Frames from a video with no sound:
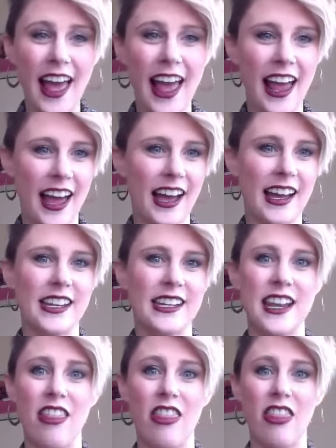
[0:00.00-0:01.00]

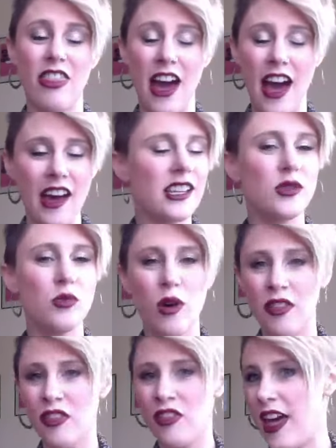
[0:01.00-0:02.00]
And that is
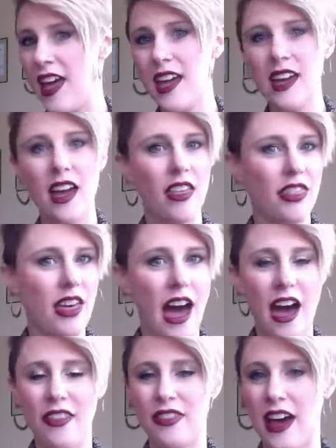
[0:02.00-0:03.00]
one thing
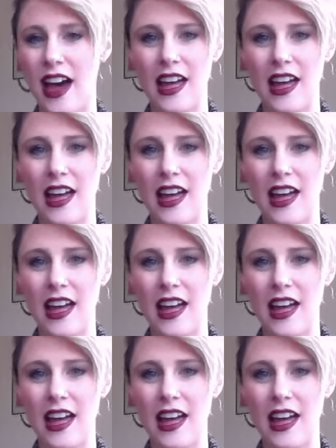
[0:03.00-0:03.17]
that